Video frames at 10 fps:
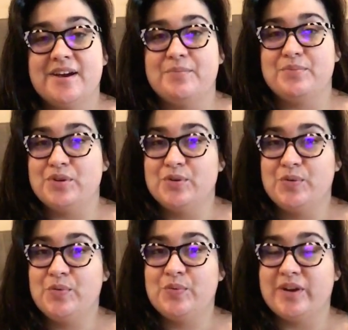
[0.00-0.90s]
I'm
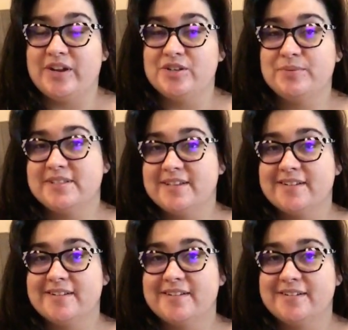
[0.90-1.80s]
new, 100%
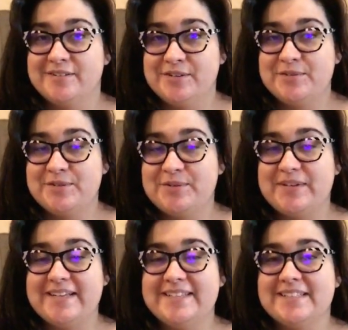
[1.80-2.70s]
new to
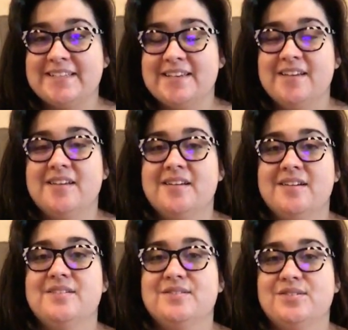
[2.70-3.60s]
it.
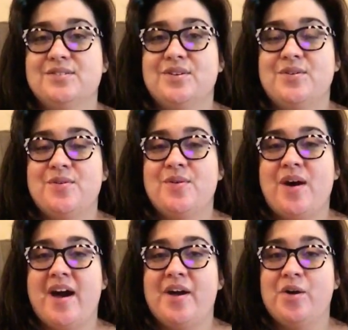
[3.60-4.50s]
So
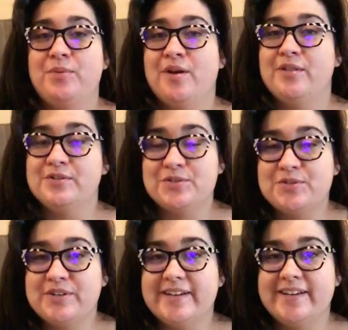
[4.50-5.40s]
I hope y'all
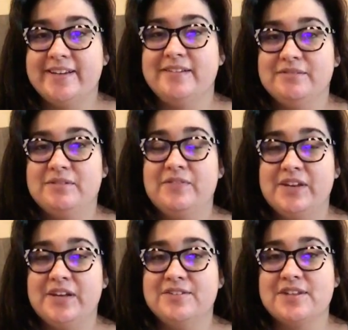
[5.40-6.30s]
enjoy the
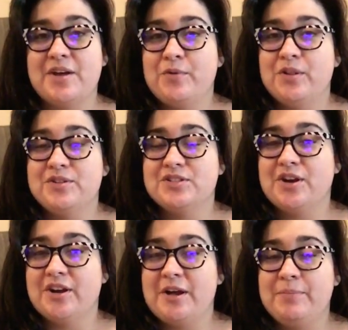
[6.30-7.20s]
videos I will
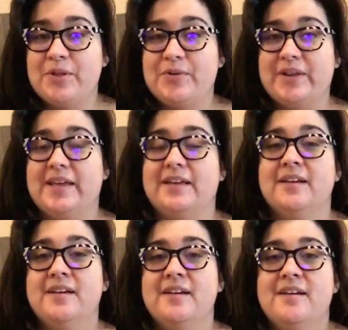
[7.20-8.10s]
start uploading.
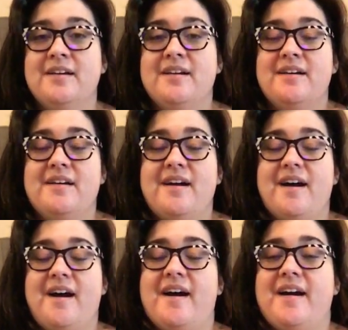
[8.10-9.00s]

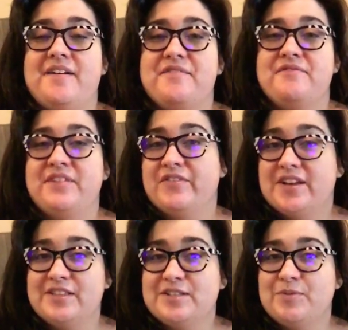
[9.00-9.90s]
I've never
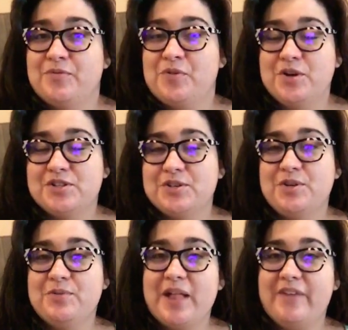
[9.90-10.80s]
done this before, so
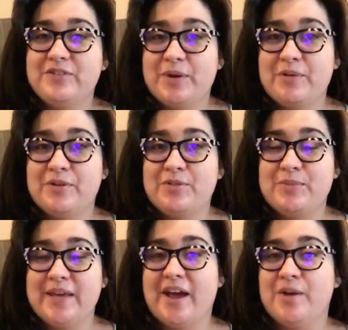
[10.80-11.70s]
you will have to bear with
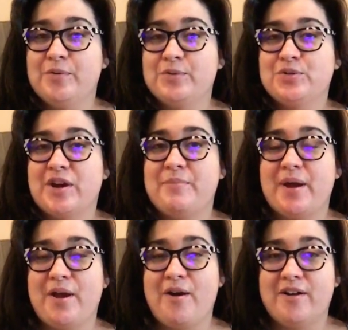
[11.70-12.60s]
me. I will try
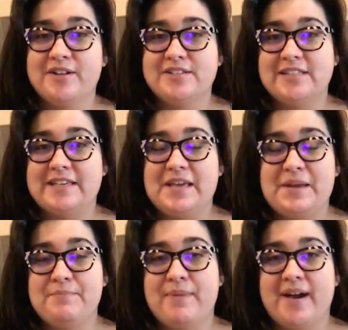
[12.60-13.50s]
my hardest to
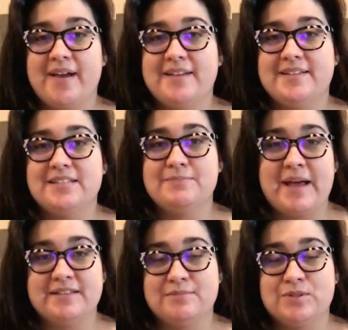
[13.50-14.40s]
keep my
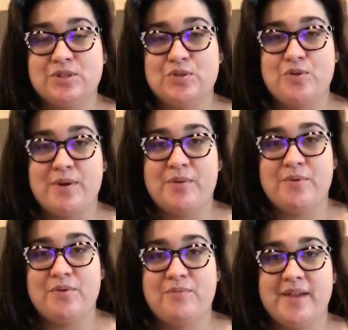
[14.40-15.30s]
spasms to a
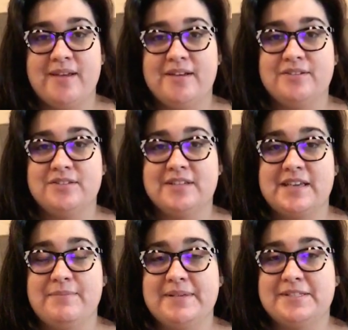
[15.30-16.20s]
minimum and to
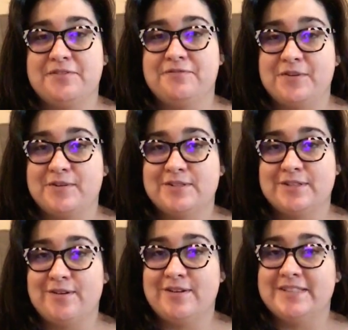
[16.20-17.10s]
keep myself focused
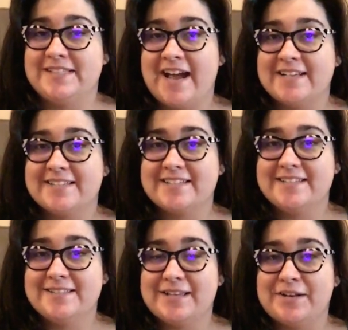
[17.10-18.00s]
and on task
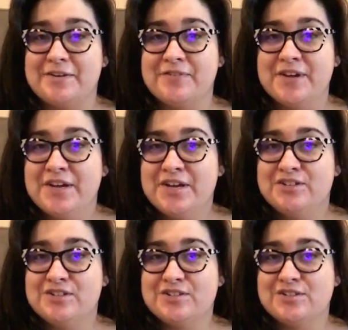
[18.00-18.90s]
instead of
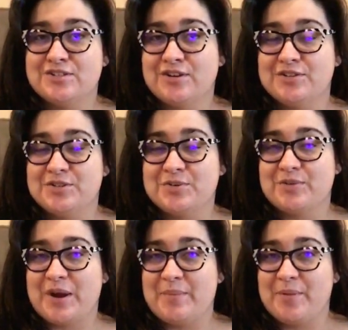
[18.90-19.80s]
just starting to
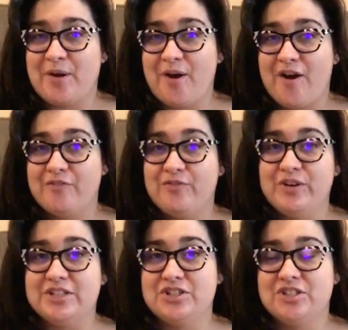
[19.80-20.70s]
ramble off,
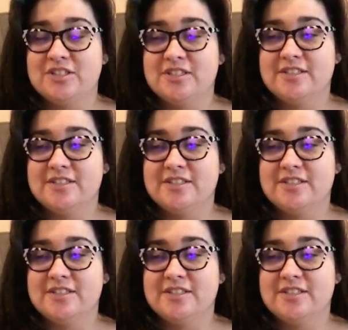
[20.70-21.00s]
which